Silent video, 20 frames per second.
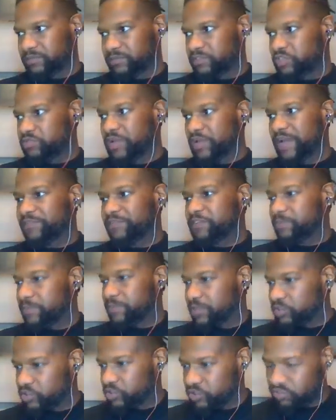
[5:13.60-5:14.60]
You have to
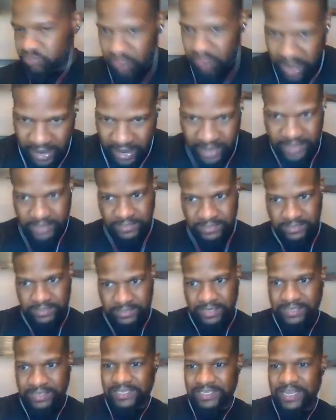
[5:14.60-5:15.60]
be trained.
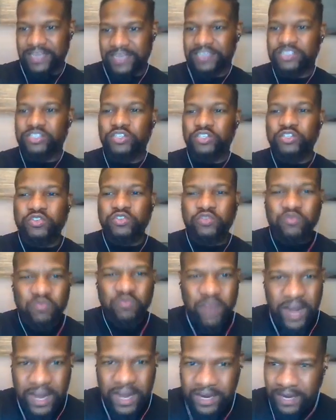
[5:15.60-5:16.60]
It takes
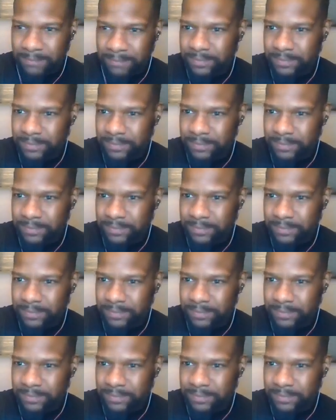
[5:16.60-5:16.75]
training.